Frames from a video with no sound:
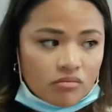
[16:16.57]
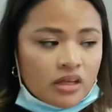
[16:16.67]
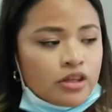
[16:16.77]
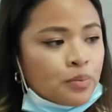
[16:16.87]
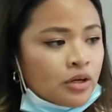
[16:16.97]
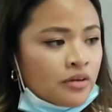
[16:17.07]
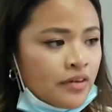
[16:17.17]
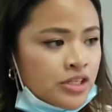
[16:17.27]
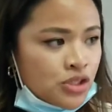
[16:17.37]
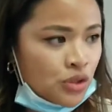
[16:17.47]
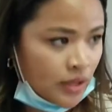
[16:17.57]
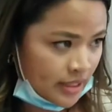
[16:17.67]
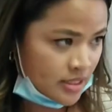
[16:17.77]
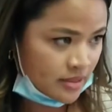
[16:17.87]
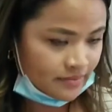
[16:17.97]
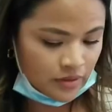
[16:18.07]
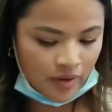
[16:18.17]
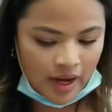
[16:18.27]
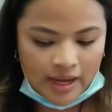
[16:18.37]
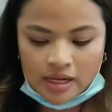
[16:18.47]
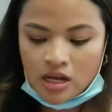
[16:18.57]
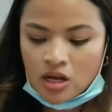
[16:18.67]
in the previous unit, right?